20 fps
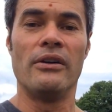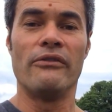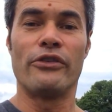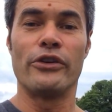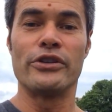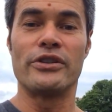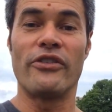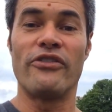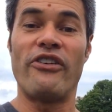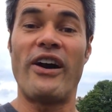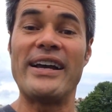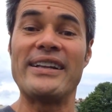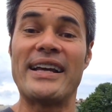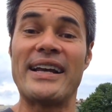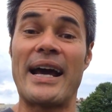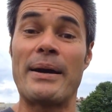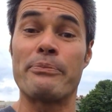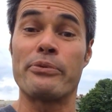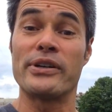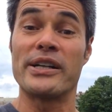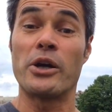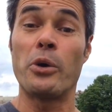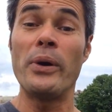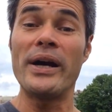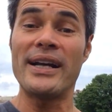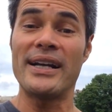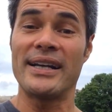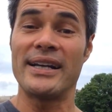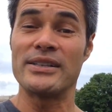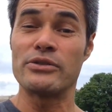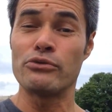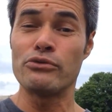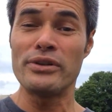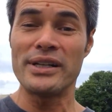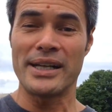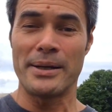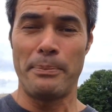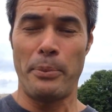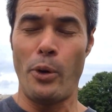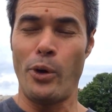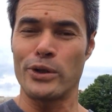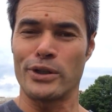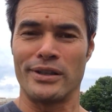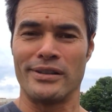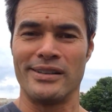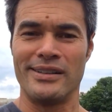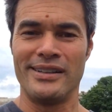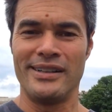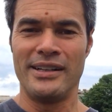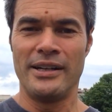for you to find that out pretty quickly is really important.